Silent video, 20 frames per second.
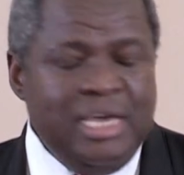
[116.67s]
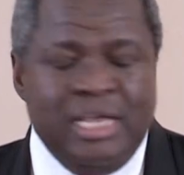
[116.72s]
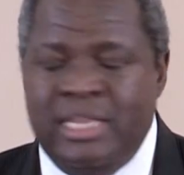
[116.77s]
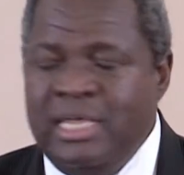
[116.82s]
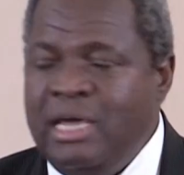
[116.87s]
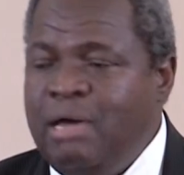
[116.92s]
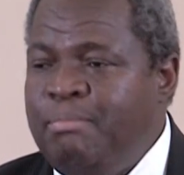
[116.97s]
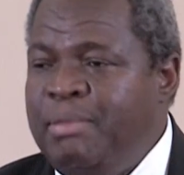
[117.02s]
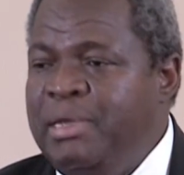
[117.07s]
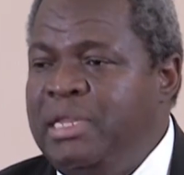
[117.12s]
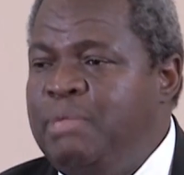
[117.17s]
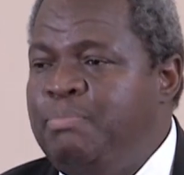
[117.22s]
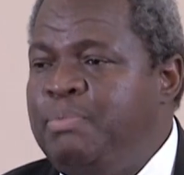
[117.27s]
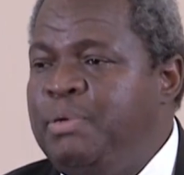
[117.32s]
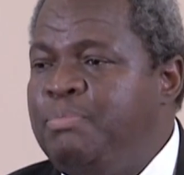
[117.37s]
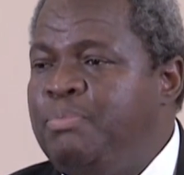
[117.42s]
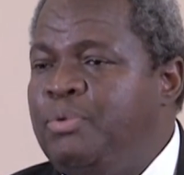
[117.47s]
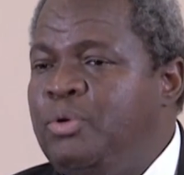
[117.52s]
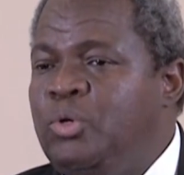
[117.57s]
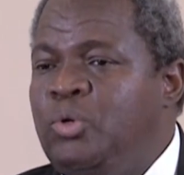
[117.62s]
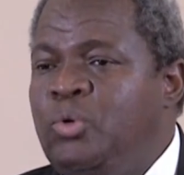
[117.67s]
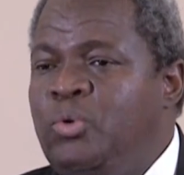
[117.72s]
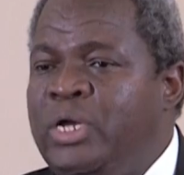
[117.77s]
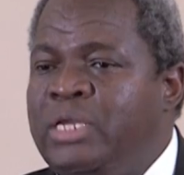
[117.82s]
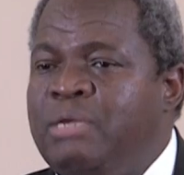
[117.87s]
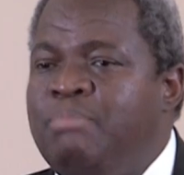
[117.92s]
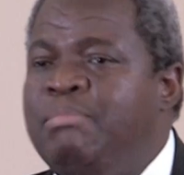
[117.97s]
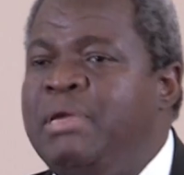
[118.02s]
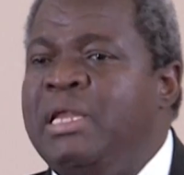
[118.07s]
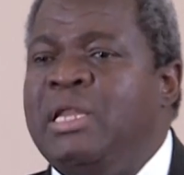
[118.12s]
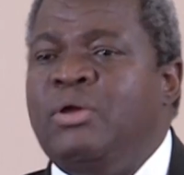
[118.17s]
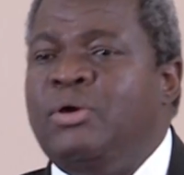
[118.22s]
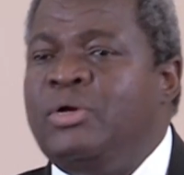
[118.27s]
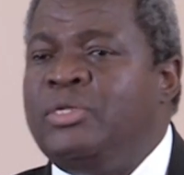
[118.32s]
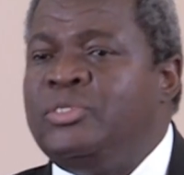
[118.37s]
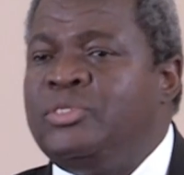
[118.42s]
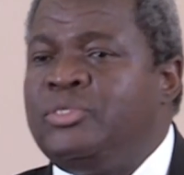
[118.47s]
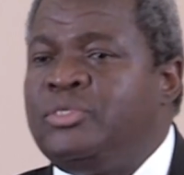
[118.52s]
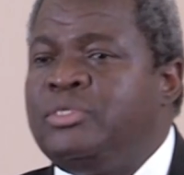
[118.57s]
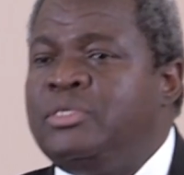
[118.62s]
There are many people who had
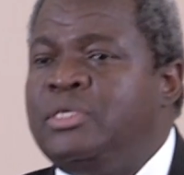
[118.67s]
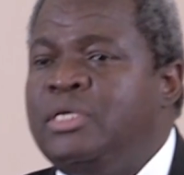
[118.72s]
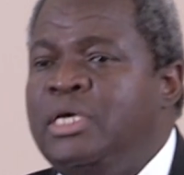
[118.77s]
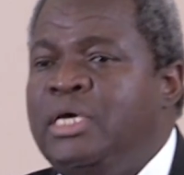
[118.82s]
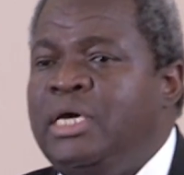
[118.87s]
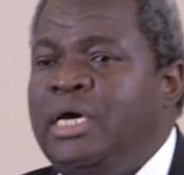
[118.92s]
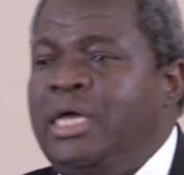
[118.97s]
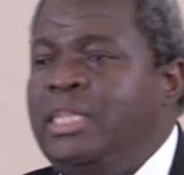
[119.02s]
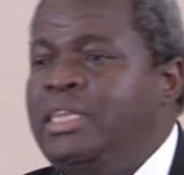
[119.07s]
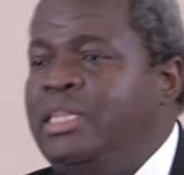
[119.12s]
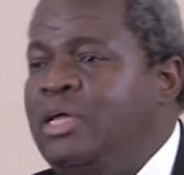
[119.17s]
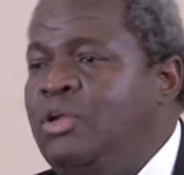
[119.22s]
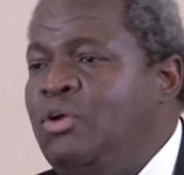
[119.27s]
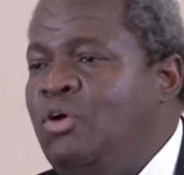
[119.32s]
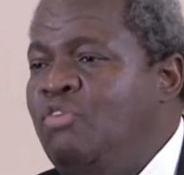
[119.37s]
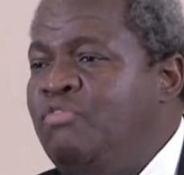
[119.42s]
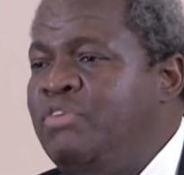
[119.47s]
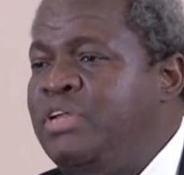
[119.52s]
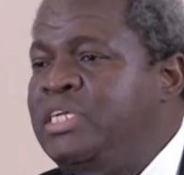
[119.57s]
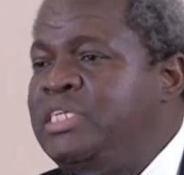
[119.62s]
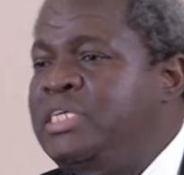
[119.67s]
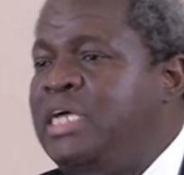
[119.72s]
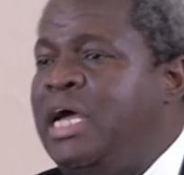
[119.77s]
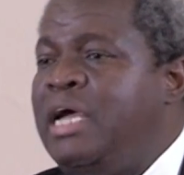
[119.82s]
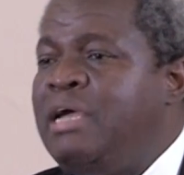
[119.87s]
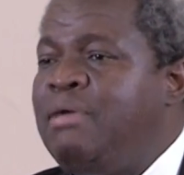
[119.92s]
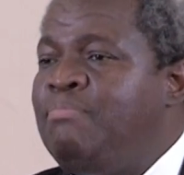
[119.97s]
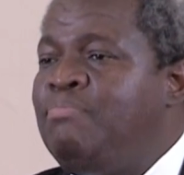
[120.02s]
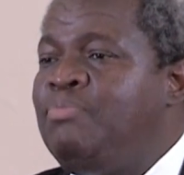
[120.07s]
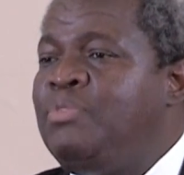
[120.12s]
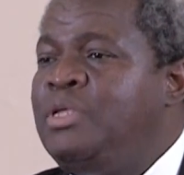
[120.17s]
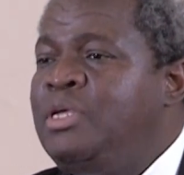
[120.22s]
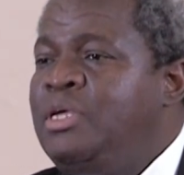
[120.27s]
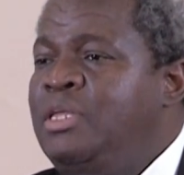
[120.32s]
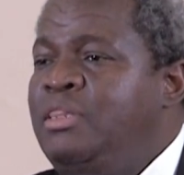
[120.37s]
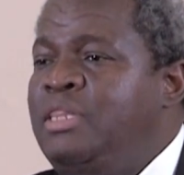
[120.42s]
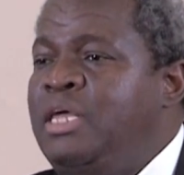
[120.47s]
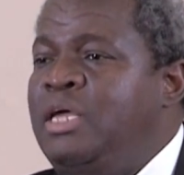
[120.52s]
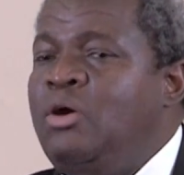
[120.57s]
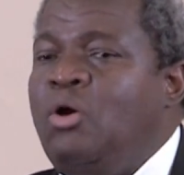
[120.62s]
millions, and then over the time,
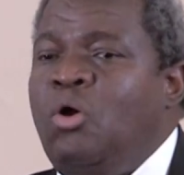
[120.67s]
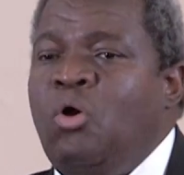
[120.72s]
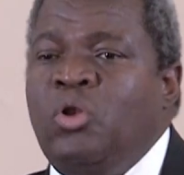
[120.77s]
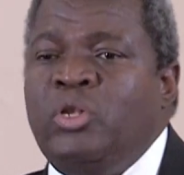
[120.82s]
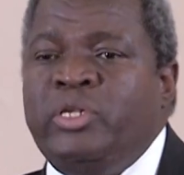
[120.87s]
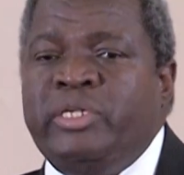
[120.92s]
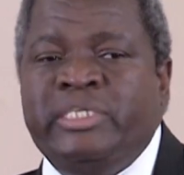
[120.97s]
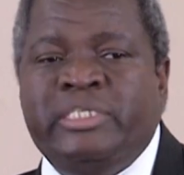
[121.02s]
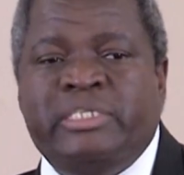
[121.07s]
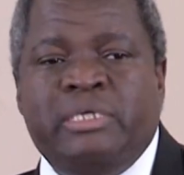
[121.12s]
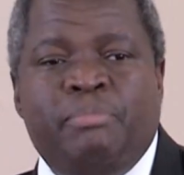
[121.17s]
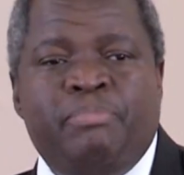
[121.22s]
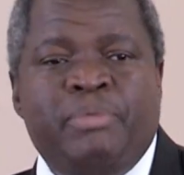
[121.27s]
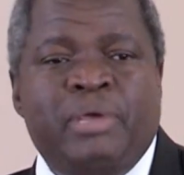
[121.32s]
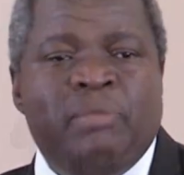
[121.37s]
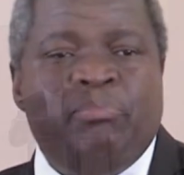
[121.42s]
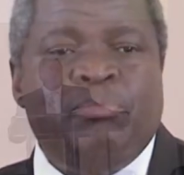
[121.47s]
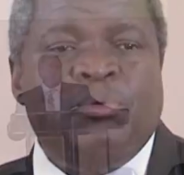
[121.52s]
they all disappeared